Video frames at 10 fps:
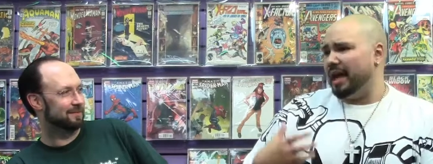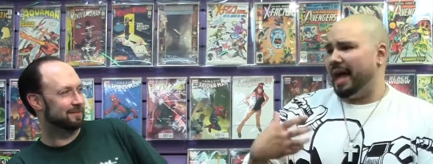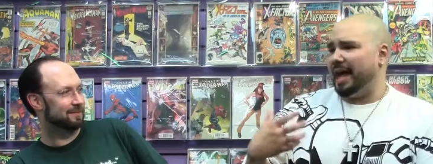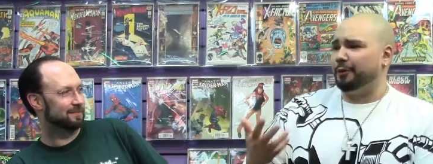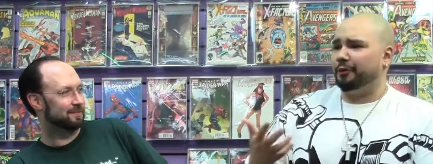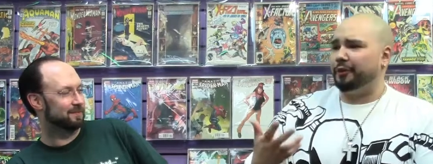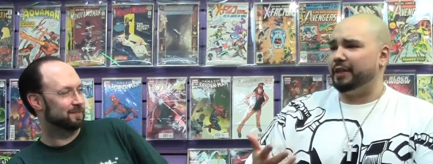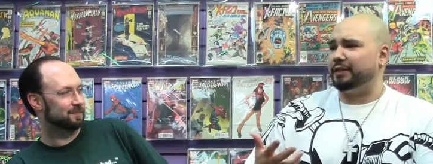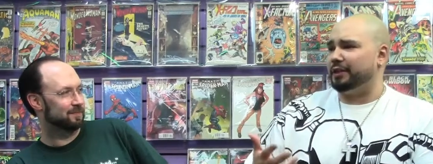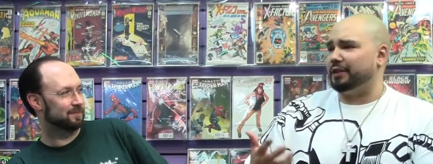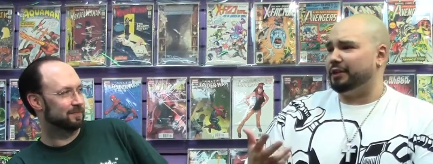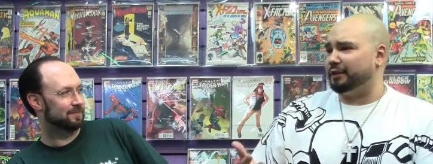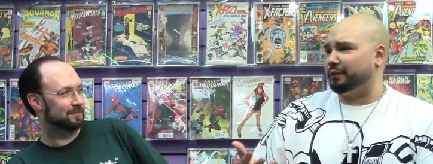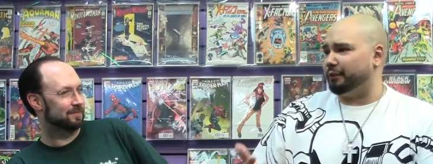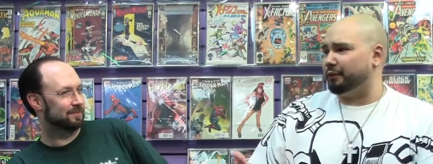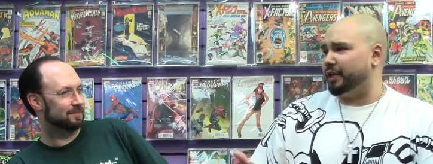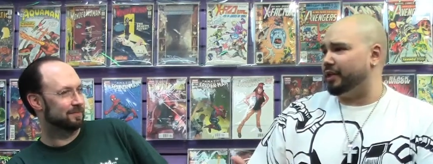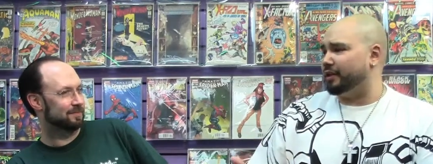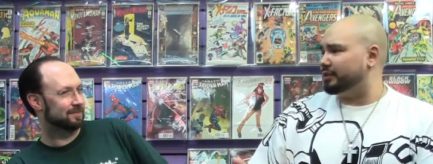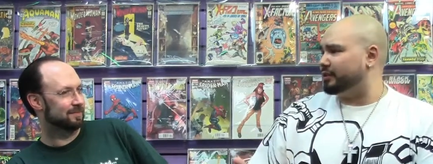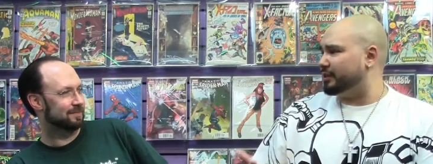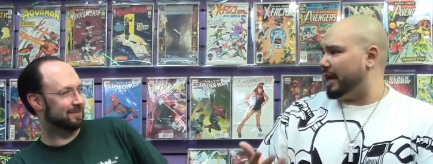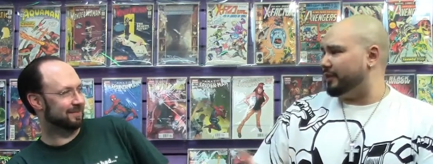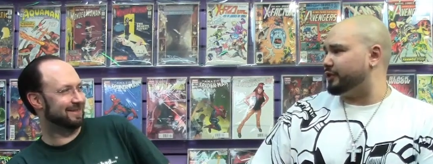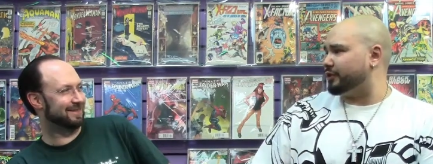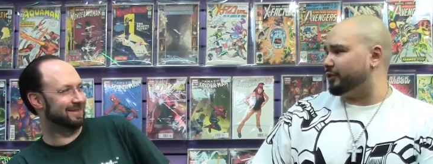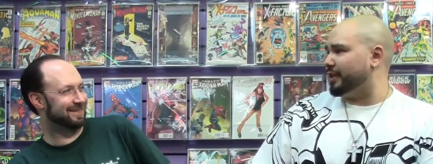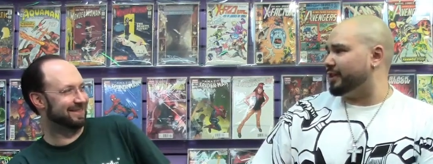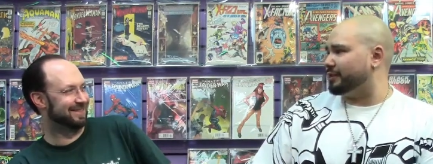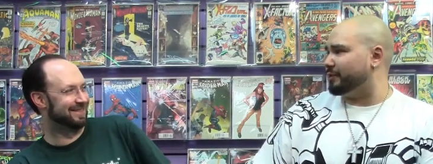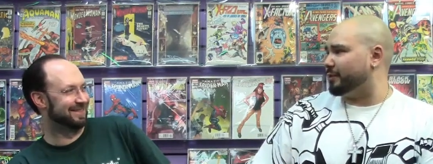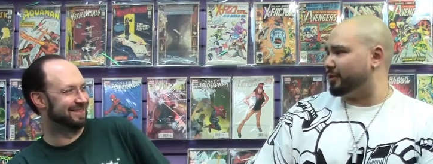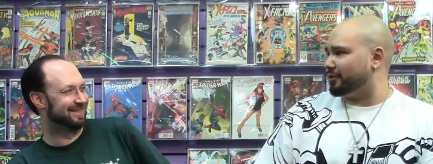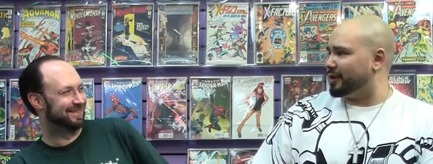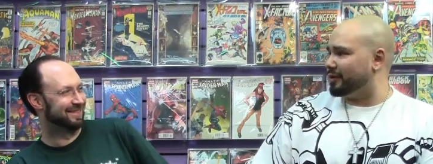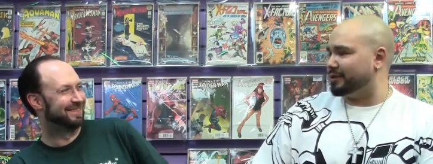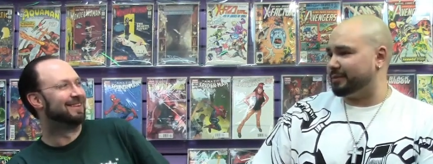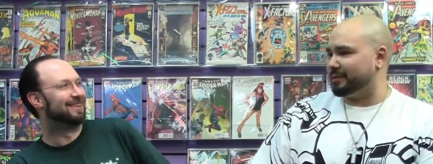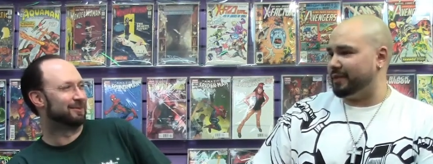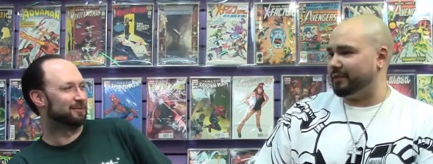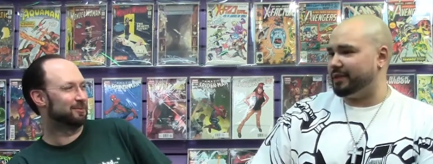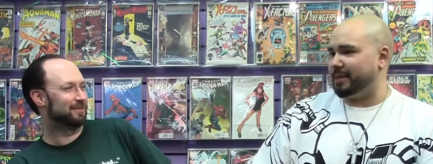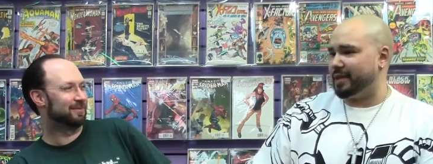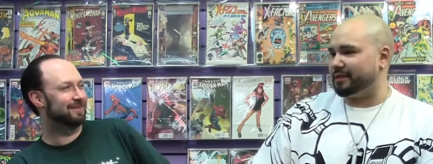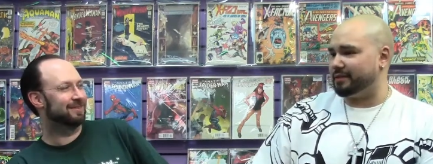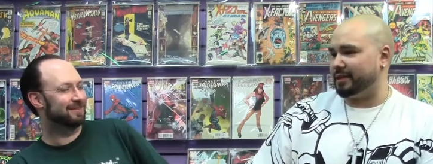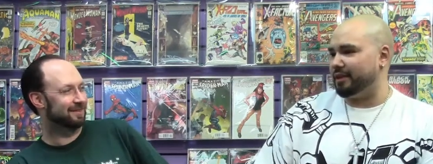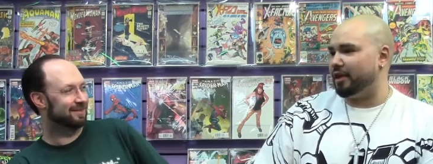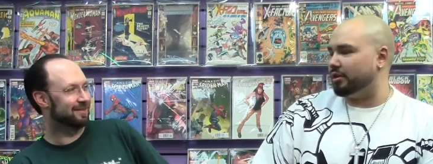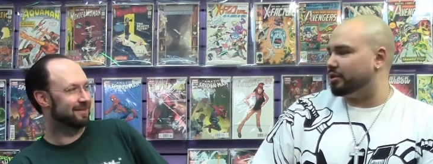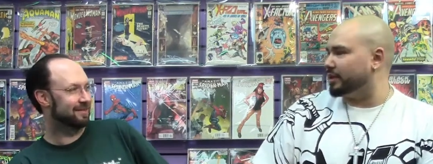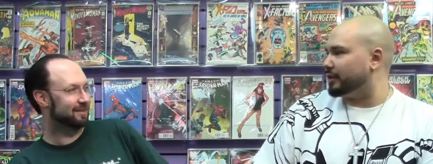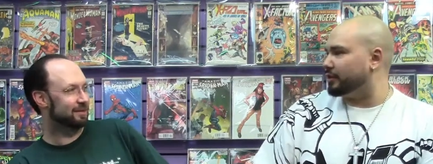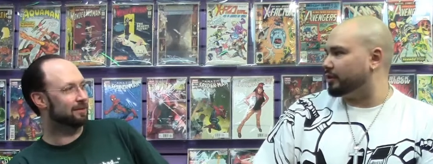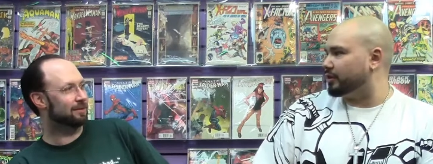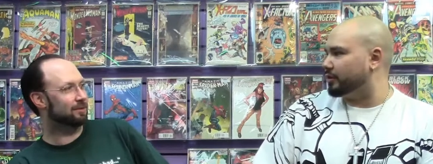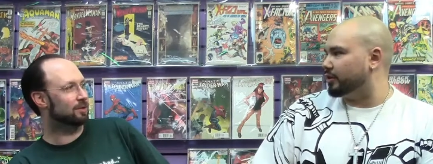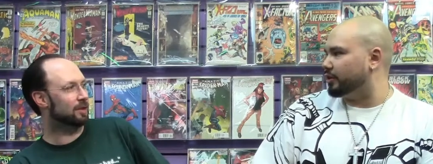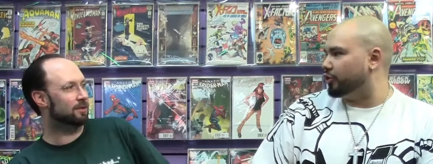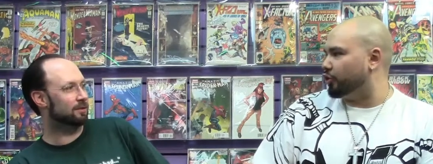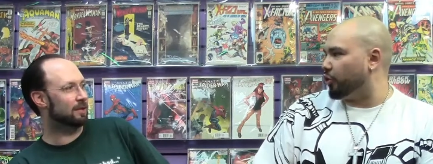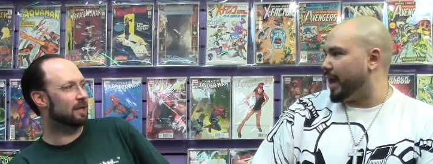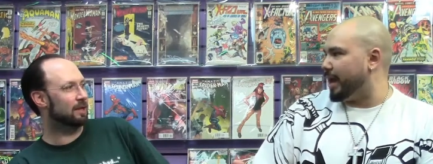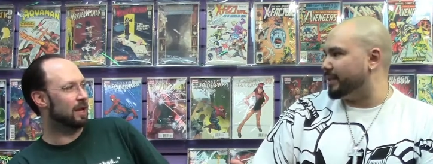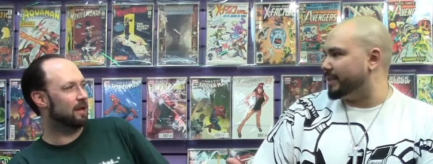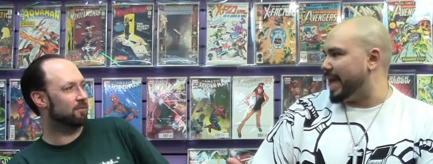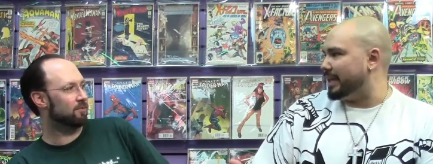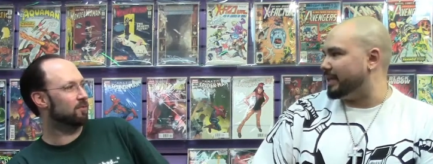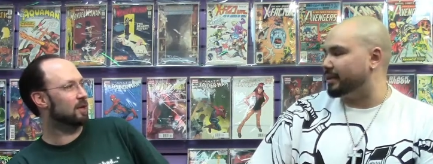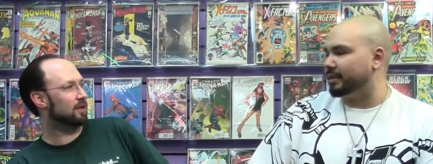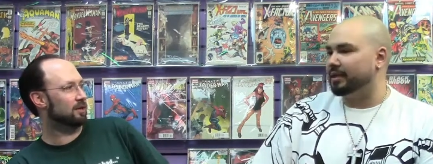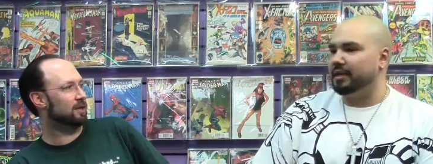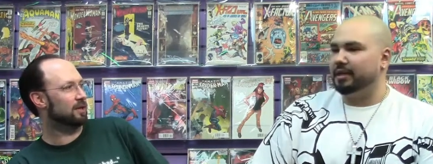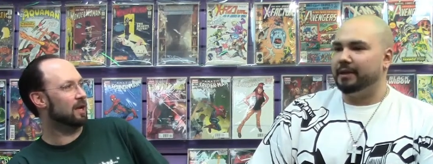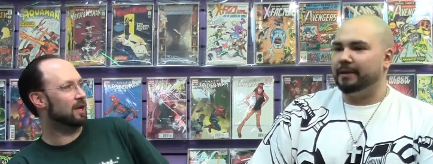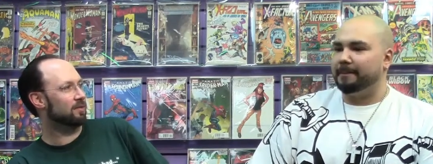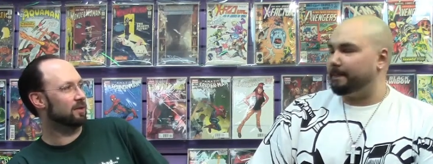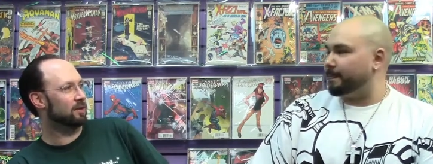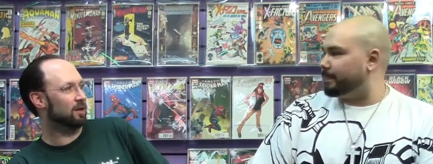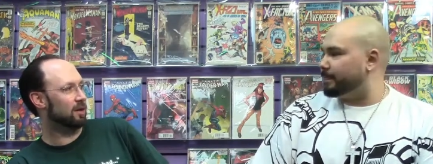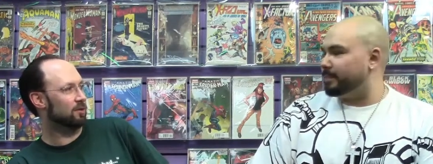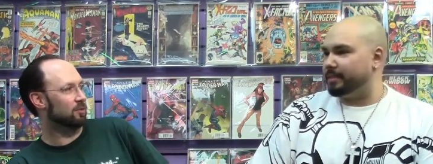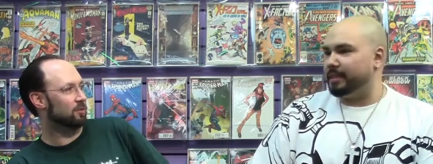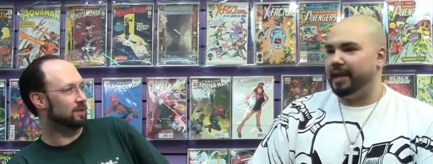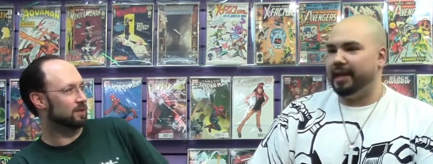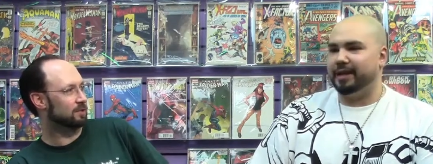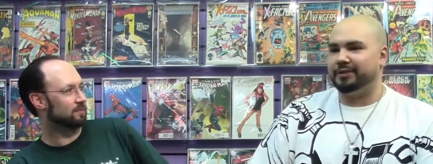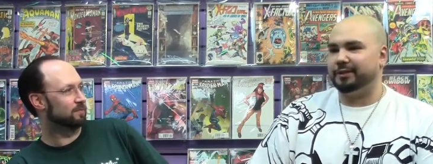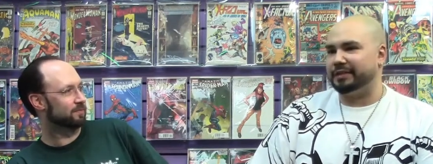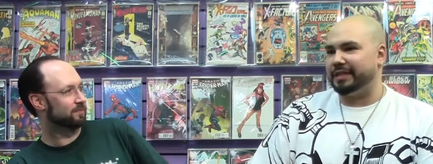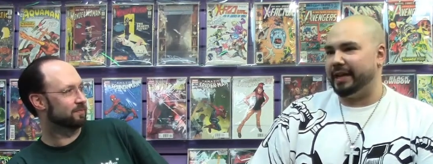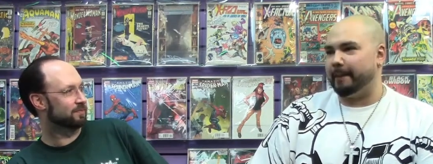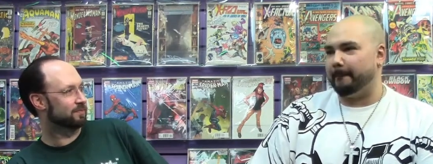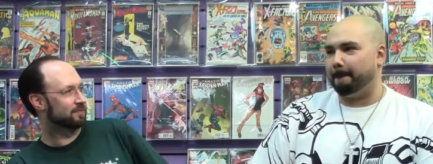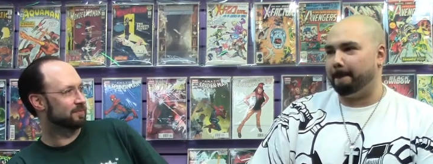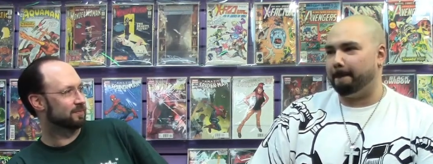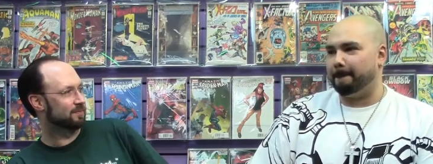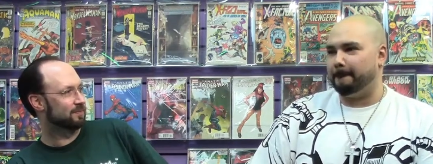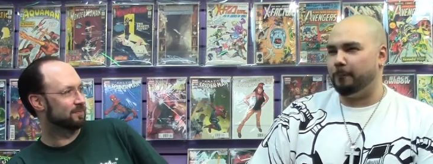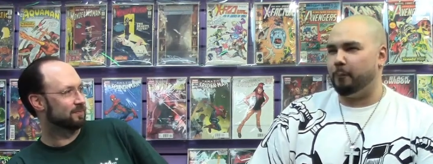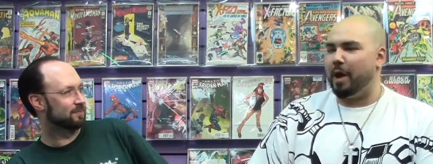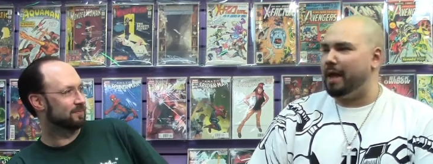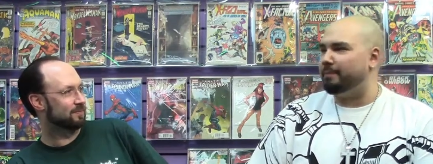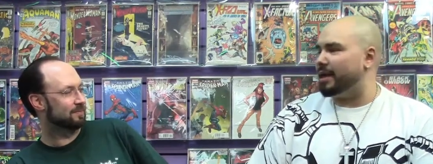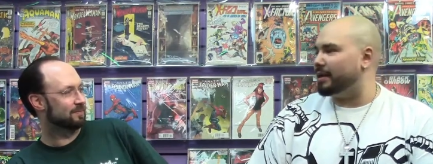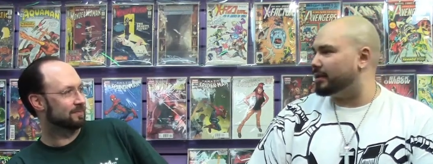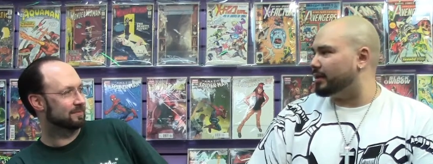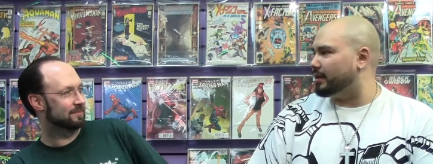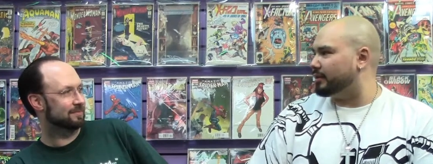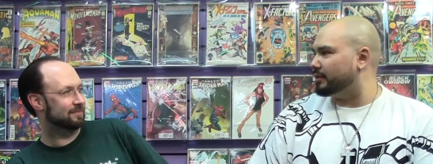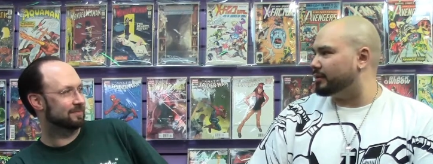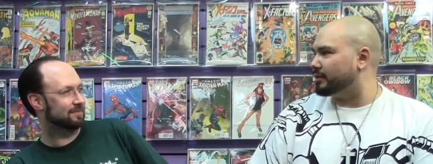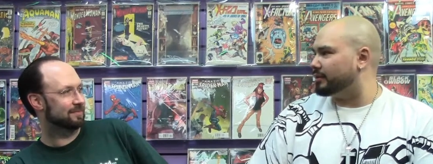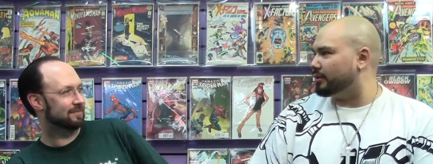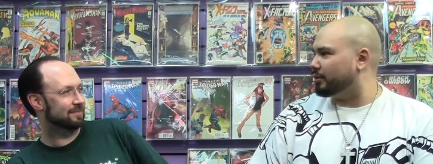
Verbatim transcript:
Speaker 1: I don't think they're going to look fruity colored on the screen, because from the trailers and the T V spots I've seen, they all look like they're
Speaker 2: look like gray they metallic. Have, yeah, like they have in the other
Speaker 1: movies. Yeah, so it's like... Why paint the colors, or